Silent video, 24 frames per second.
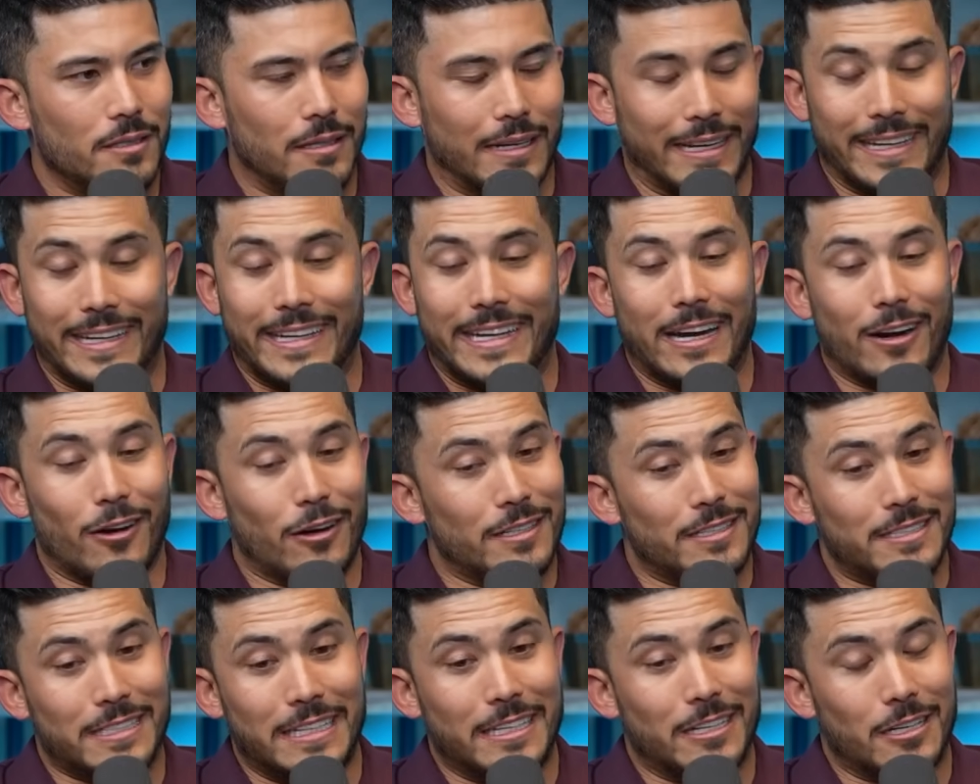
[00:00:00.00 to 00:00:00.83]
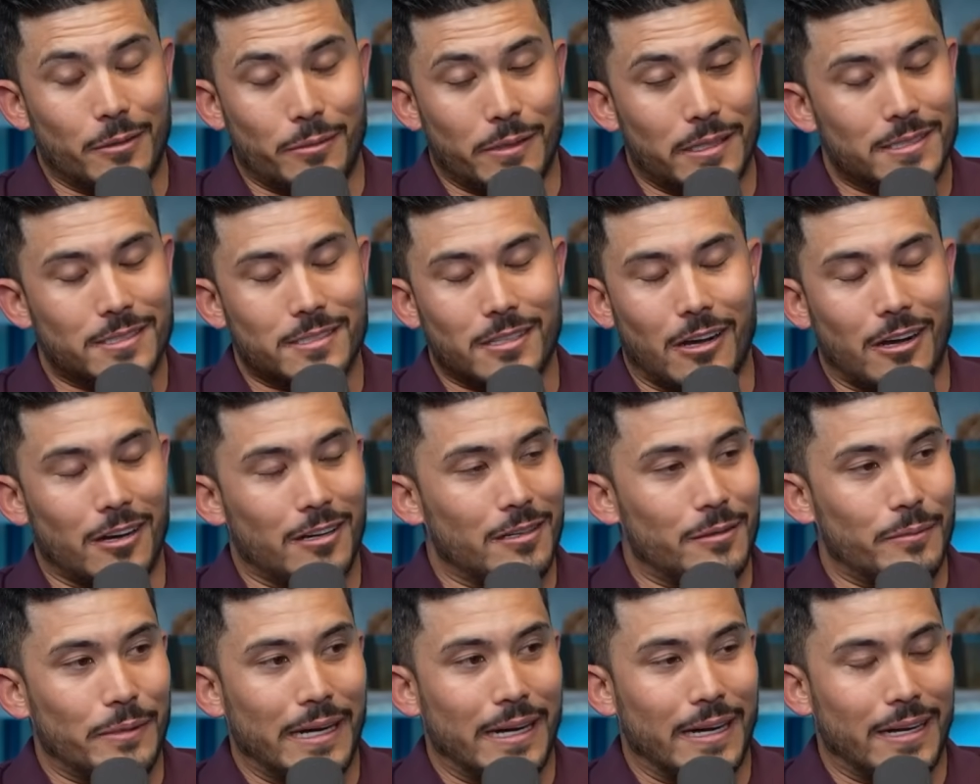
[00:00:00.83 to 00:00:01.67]
I guarantee nobody's
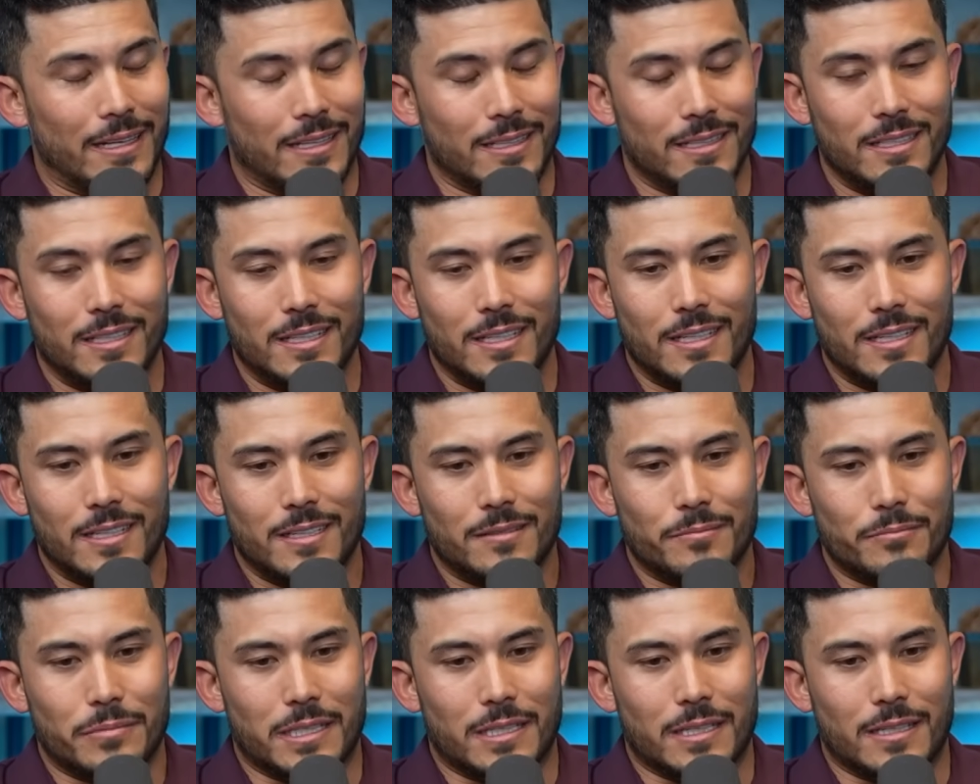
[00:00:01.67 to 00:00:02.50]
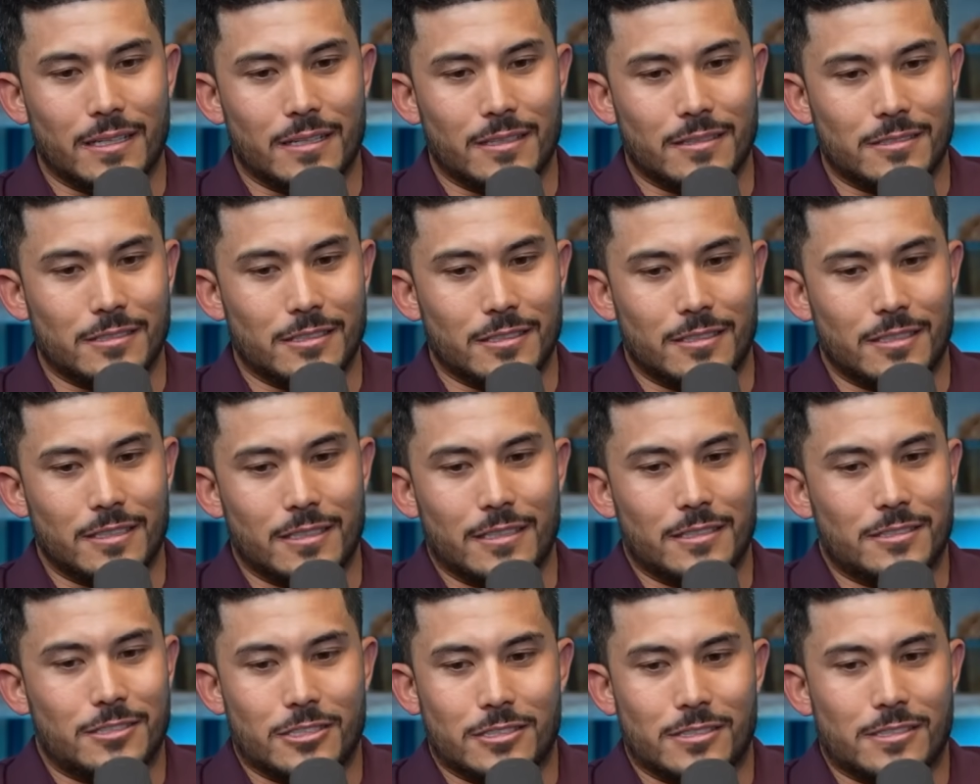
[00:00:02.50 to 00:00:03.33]
talking about it because
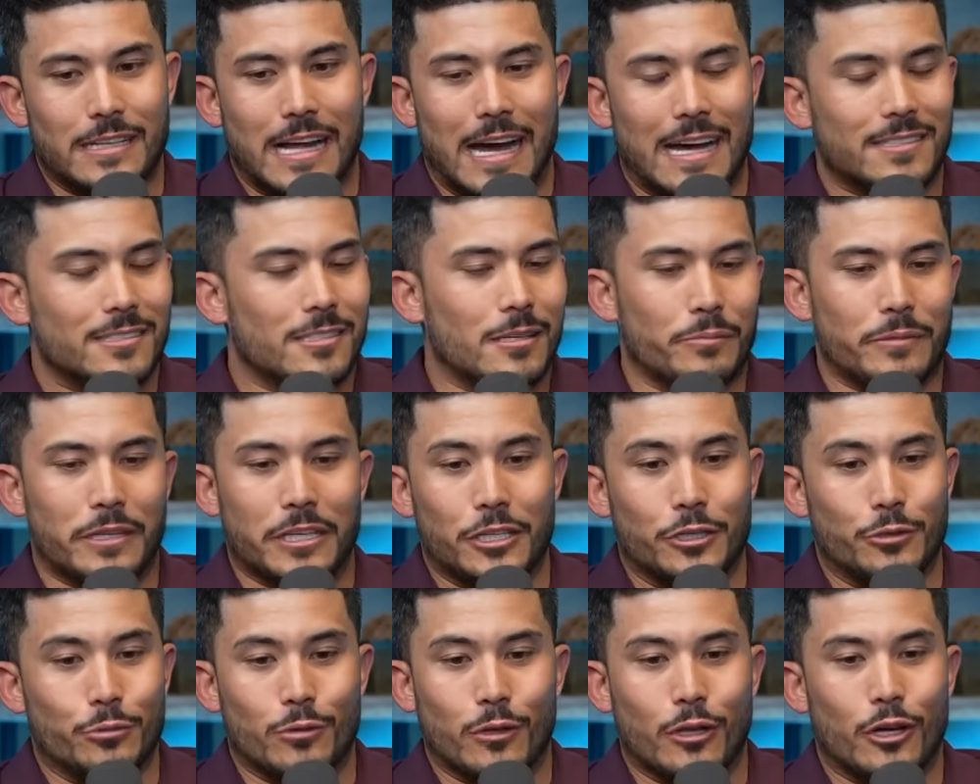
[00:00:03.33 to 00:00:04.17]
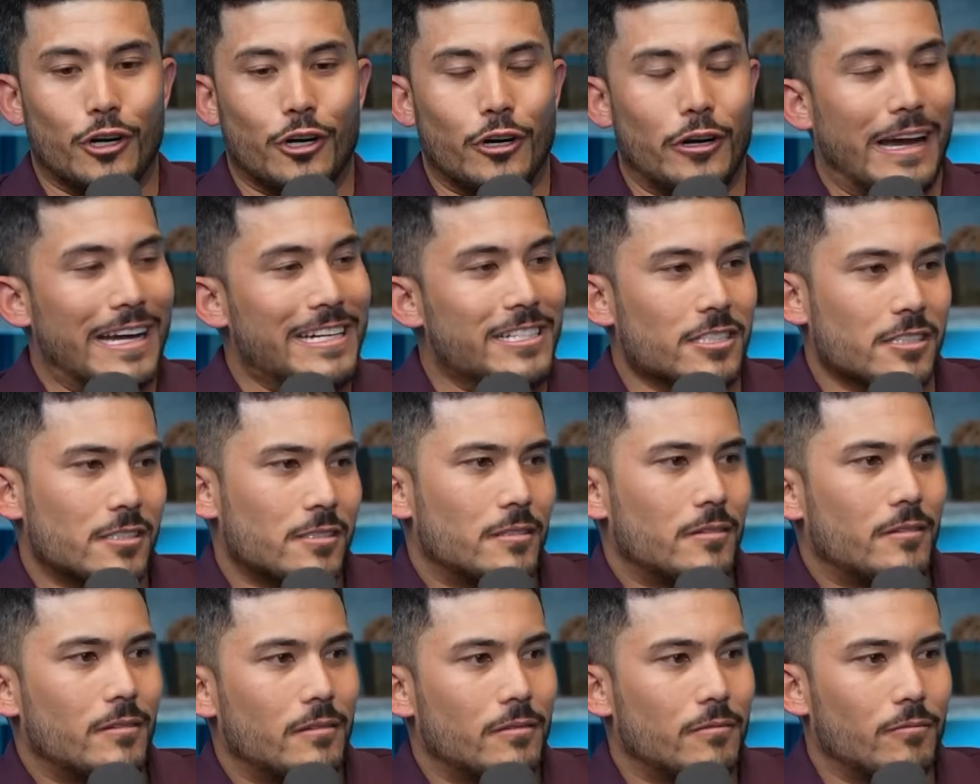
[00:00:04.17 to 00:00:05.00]
it's just not something you learn. I just
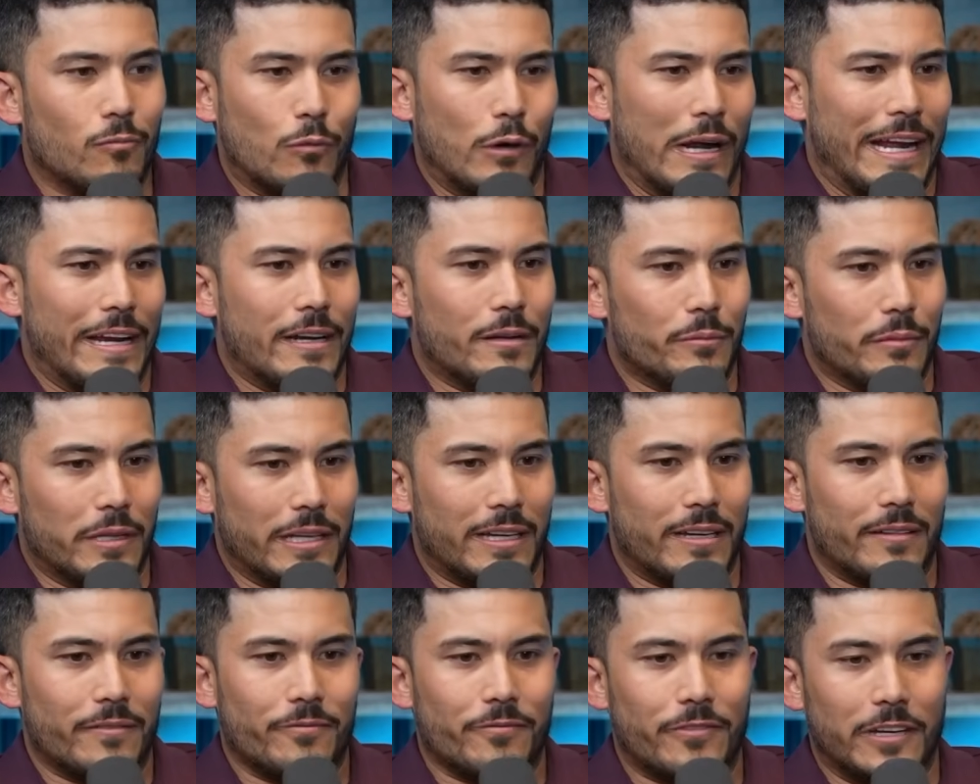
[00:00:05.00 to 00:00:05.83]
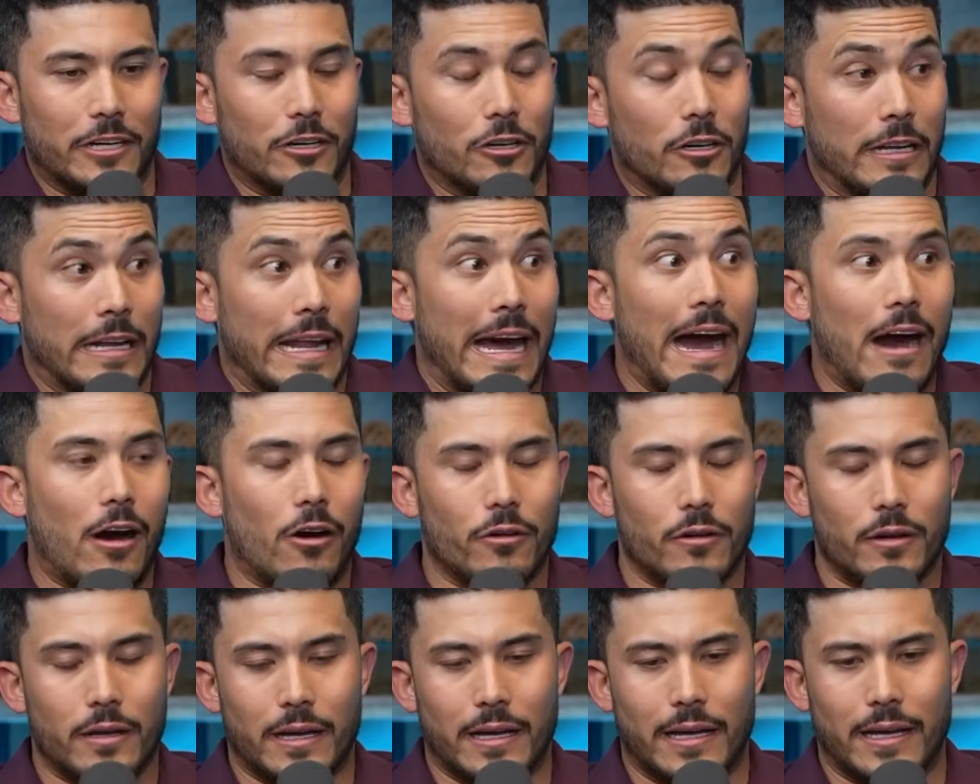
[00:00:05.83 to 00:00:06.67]
randomly figured it
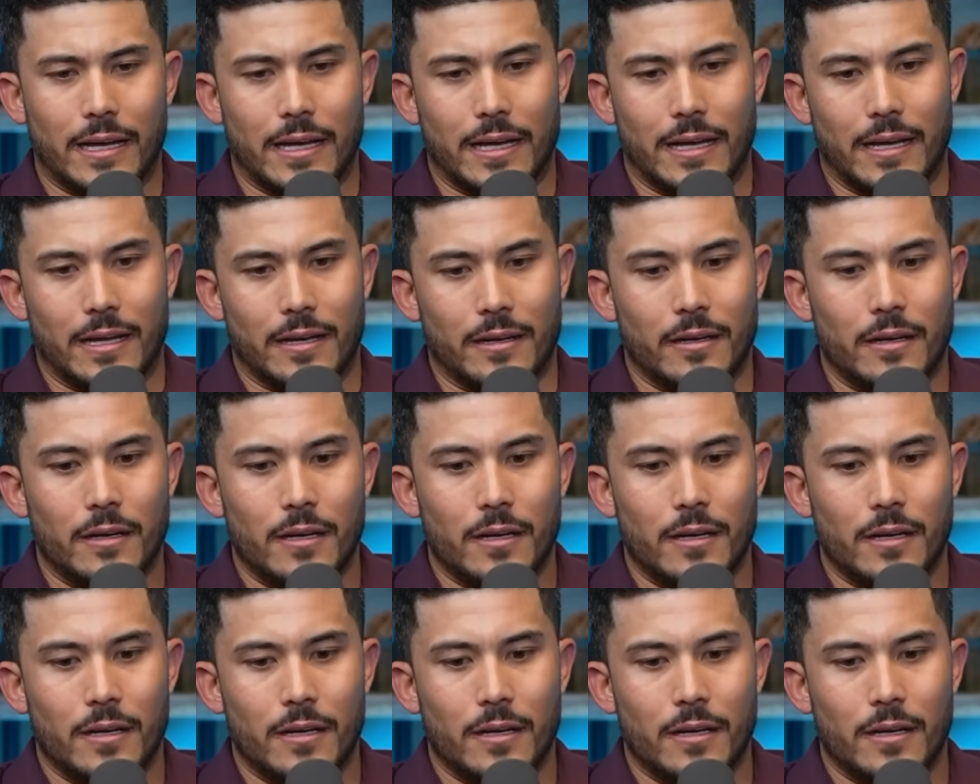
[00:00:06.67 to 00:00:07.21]
out. And